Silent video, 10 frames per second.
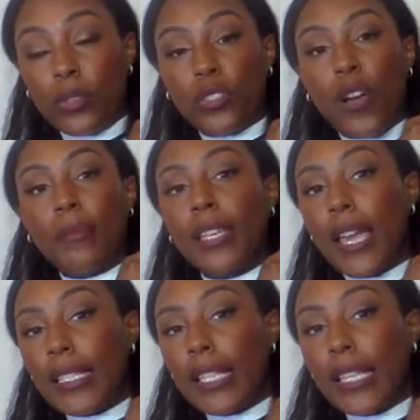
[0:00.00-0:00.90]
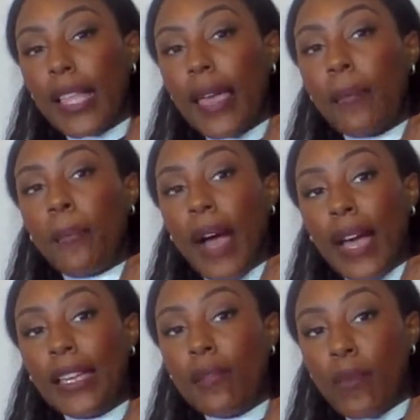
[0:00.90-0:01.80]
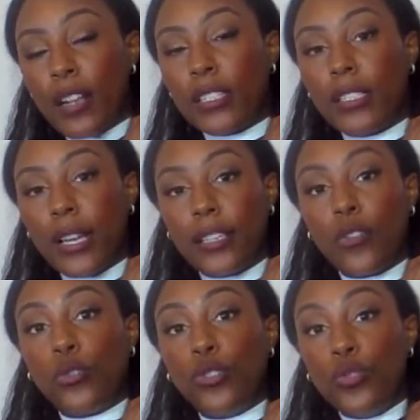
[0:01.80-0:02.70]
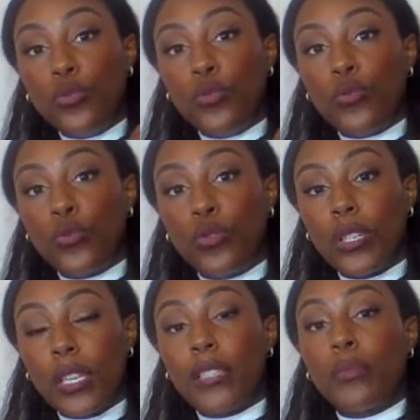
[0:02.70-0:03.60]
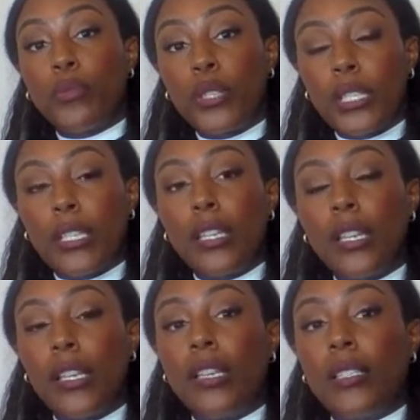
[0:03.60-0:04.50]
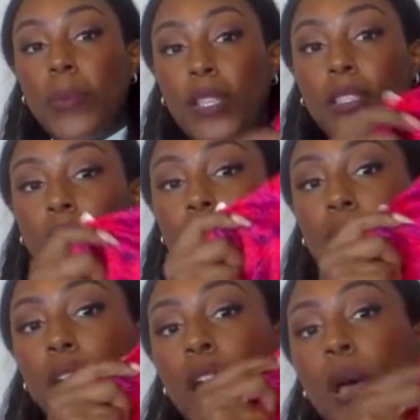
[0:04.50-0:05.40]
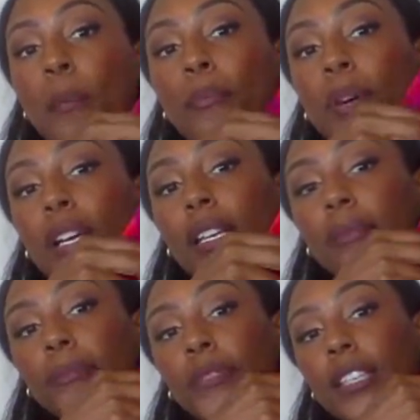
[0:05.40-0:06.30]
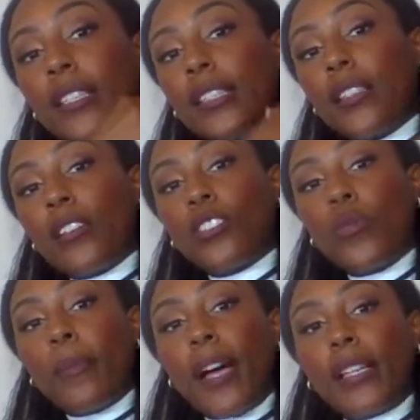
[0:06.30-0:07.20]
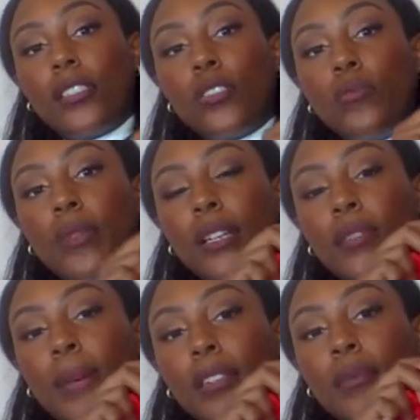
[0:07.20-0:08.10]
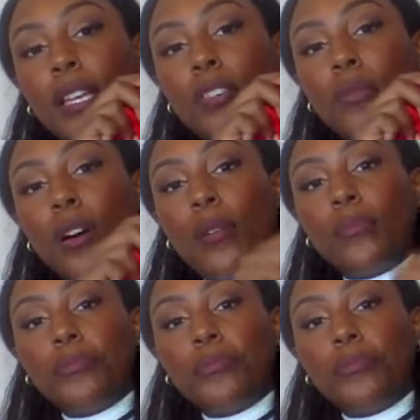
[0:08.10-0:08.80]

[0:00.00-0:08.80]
So I'm guessing that buying Marciano new is pretty expensive. But, and this is also a bodysuit, by the way, you all.